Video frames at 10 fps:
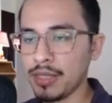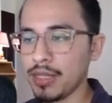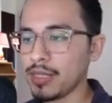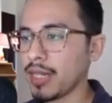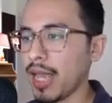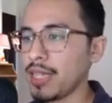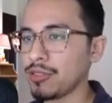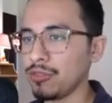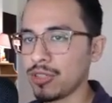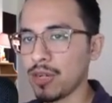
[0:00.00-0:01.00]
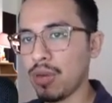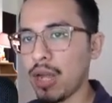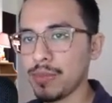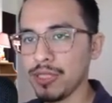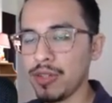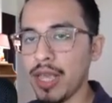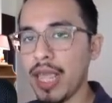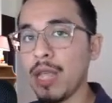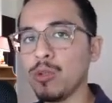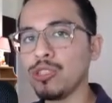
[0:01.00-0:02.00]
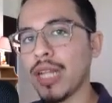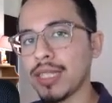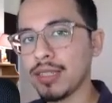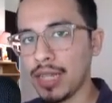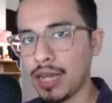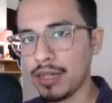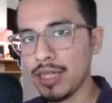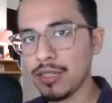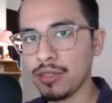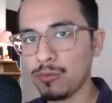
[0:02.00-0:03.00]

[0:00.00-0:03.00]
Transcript: it's going to ask you, it's going to prompt you, hey, would you like to log in?